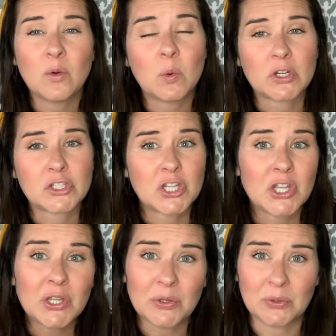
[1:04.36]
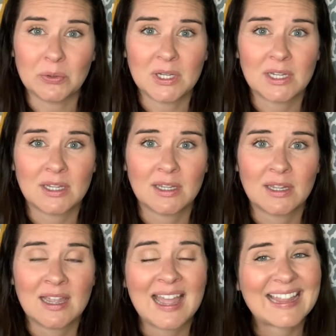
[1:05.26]
or 2,
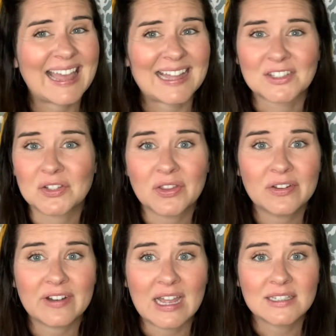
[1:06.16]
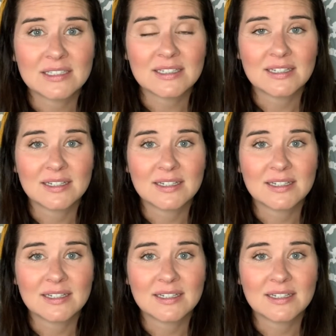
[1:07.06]
cancel the rest.